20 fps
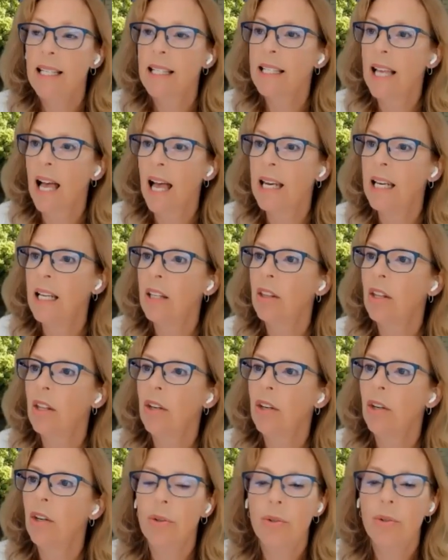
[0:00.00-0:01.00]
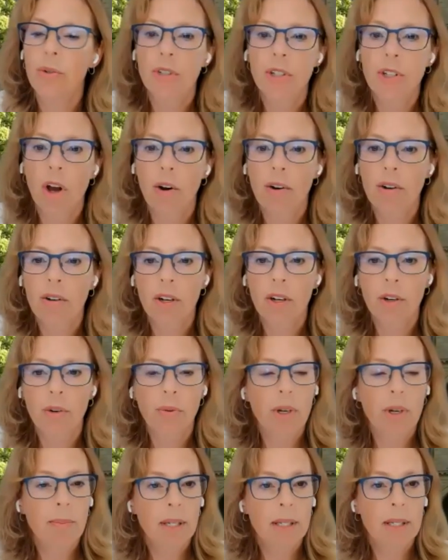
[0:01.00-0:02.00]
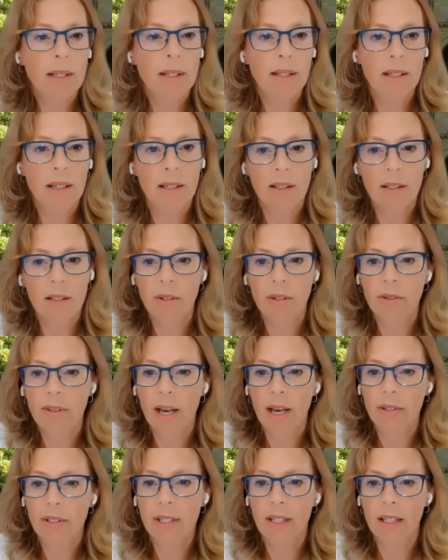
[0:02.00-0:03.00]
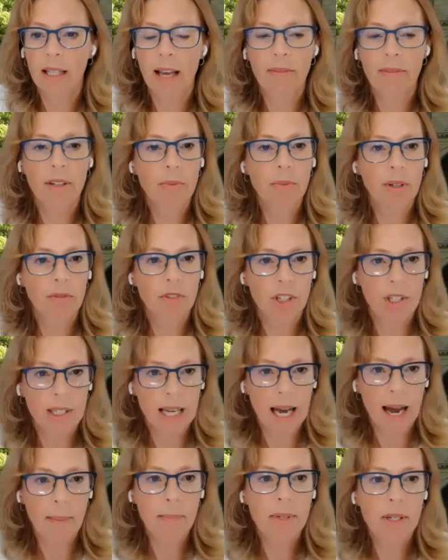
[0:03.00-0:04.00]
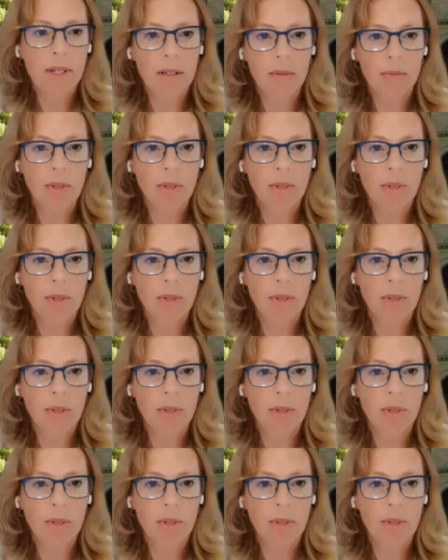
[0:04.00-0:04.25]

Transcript: signing the New START agreement in 2011. We've just upped,